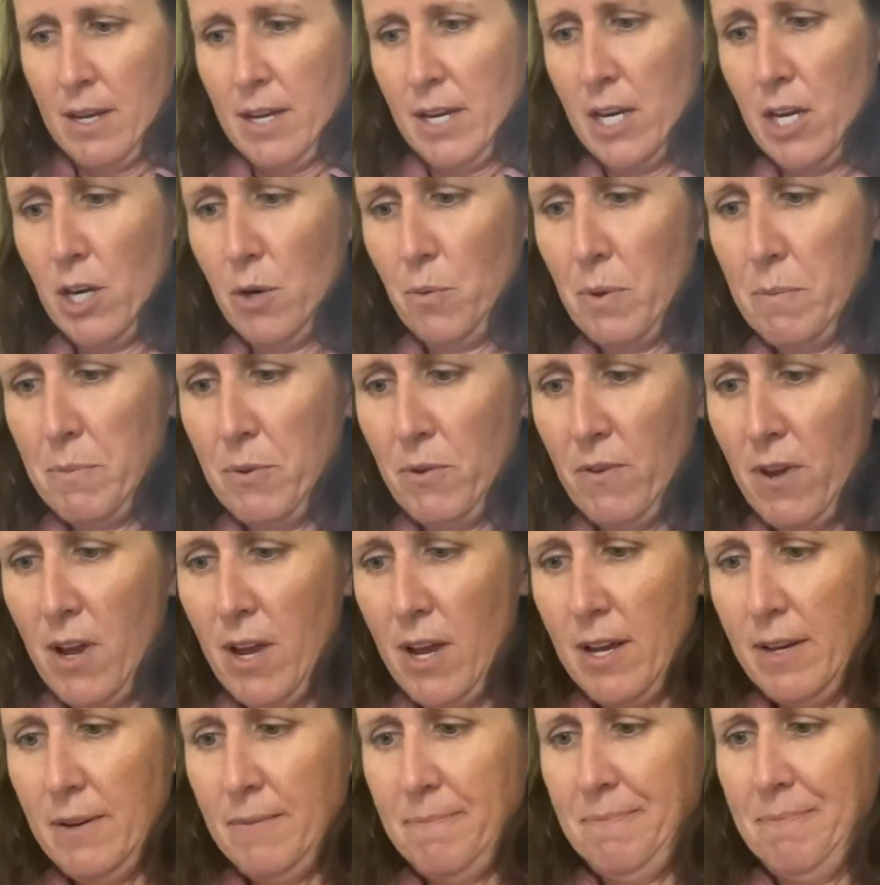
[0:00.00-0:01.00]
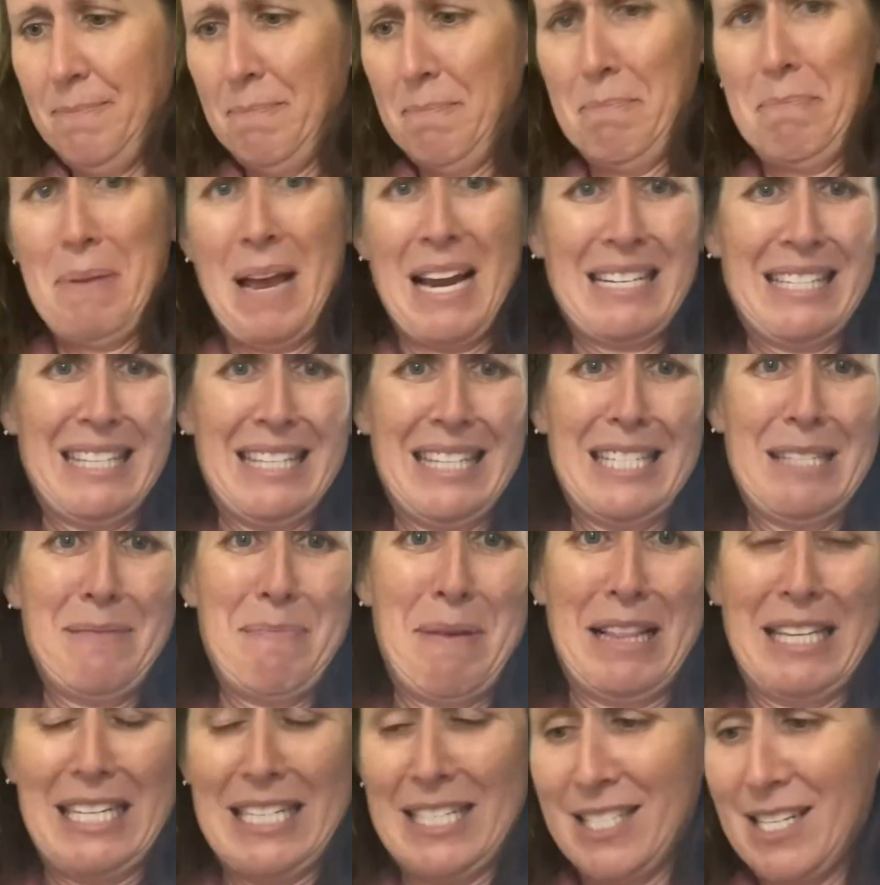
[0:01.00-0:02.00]
Here we move on back to the
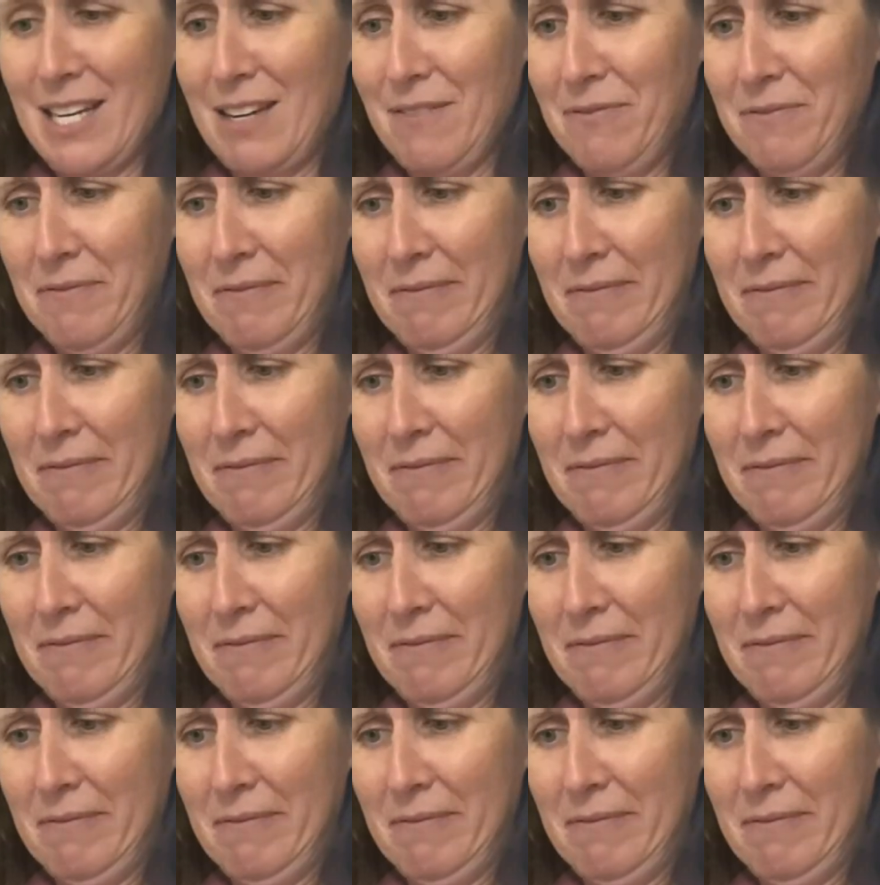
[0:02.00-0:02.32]
smelly stuff.